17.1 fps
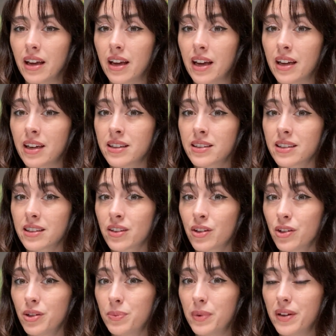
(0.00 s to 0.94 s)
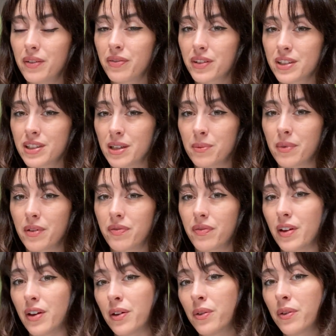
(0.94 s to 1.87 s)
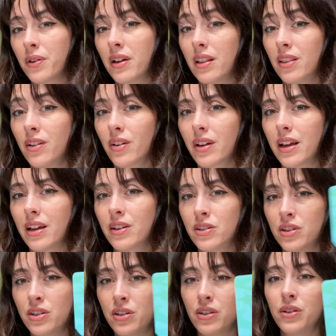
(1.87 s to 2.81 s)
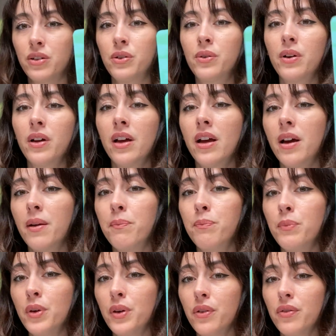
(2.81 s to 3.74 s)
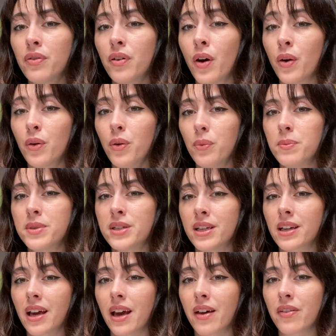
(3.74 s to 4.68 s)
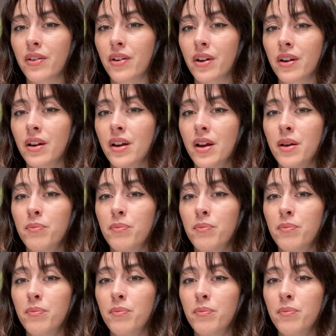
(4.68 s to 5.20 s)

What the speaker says: It could be for some of you looking to move home together,